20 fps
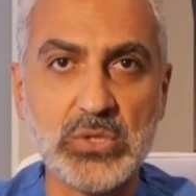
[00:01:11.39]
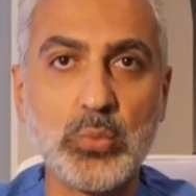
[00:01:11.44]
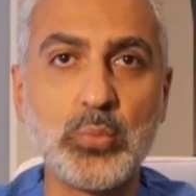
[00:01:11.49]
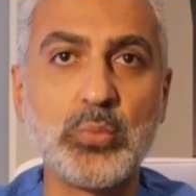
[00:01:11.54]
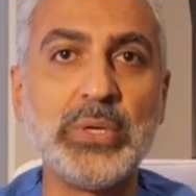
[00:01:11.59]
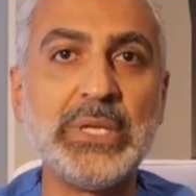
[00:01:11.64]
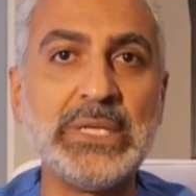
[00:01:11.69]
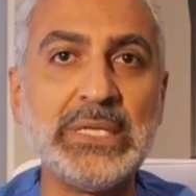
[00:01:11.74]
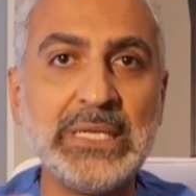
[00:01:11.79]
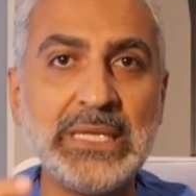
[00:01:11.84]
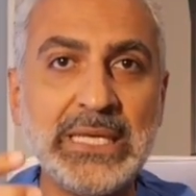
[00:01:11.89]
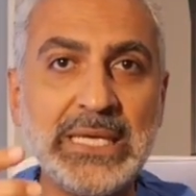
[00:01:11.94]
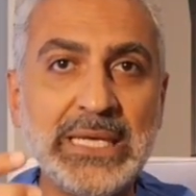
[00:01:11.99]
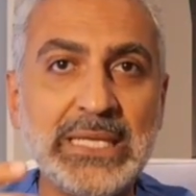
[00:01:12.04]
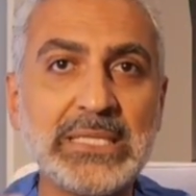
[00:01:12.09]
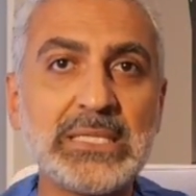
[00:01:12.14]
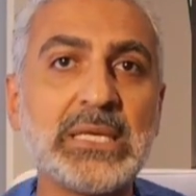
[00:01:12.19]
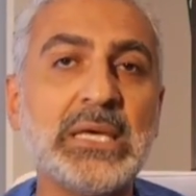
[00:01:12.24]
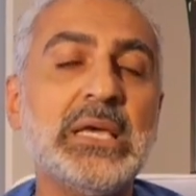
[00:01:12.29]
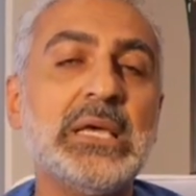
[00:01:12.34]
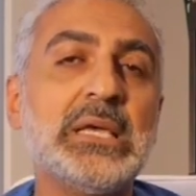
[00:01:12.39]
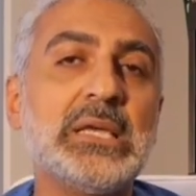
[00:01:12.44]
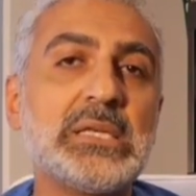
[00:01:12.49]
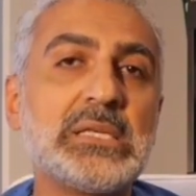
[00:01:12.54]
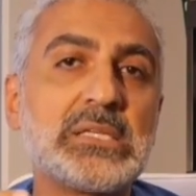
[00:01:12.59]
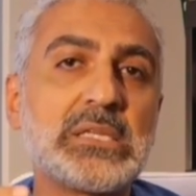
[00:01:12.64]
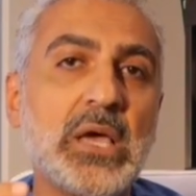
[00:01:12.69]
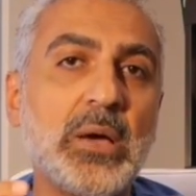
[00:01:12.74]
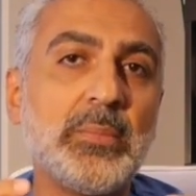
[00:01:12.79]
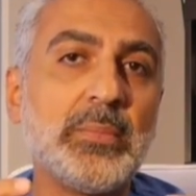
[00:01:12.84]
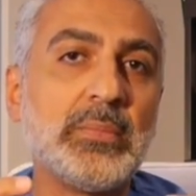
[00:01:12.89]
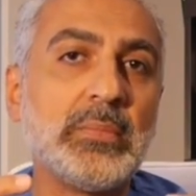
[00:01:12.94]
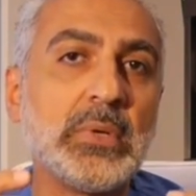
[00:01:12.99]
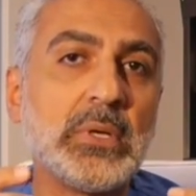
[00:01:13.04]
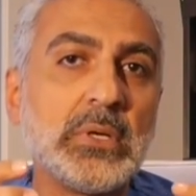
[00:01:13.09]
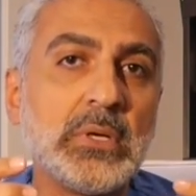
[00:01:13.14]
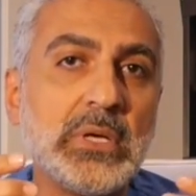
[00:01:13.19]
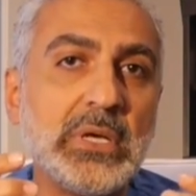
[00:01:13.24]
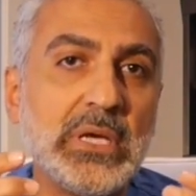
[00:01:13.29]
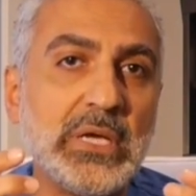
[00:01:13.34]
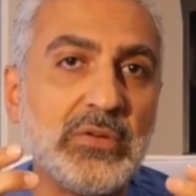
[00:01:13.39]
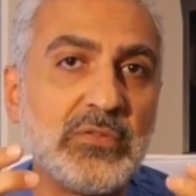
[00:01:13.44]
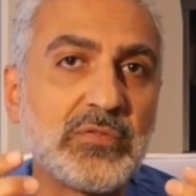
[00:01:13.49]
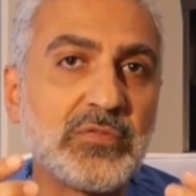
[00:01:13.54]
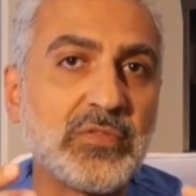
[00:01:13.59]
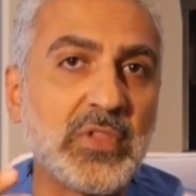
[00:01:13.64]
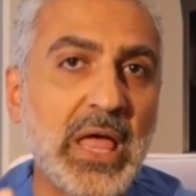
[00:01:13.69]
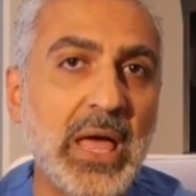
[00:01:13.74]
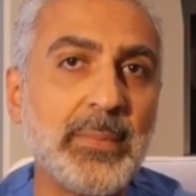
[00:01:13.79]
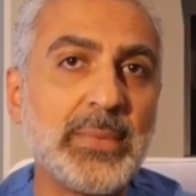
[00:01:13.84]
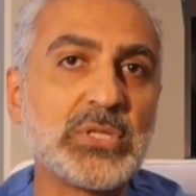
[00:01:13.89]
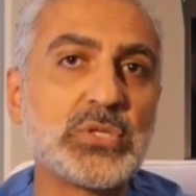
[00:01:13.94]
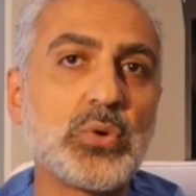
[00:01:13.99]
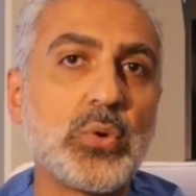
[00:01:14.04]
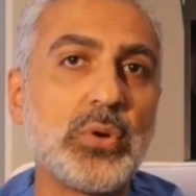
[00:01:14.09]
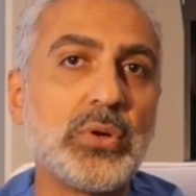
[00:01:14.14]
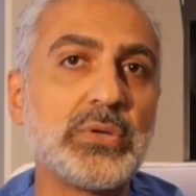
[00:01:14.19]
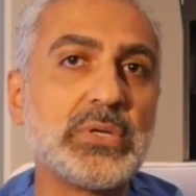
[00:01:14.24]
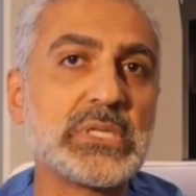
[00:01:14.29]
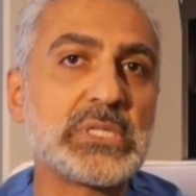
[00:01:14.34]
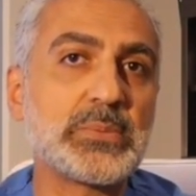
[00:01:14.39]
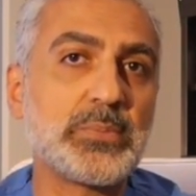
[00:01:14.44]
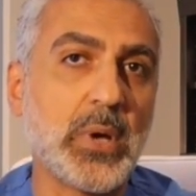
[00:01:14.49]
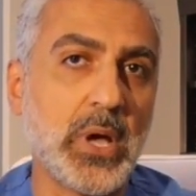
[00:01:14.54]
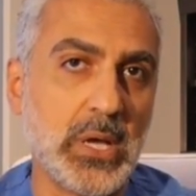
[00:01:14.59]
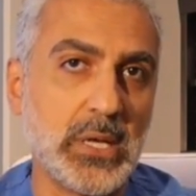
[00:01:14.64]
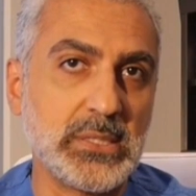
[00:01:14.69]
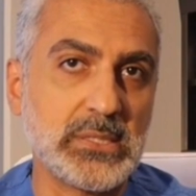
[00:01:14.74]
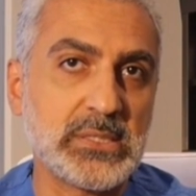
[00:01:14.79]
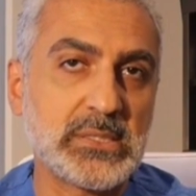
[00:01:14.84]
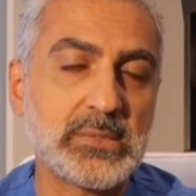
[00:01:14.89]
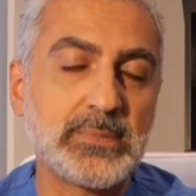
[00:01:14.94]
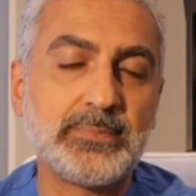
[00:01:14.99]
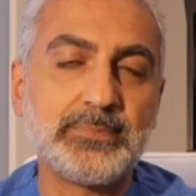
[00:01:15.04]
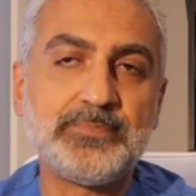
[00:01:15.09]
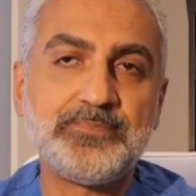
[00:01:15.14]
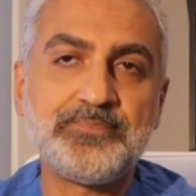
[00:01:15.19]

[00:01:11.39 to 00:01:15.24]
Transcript: So we need some inflammatory response.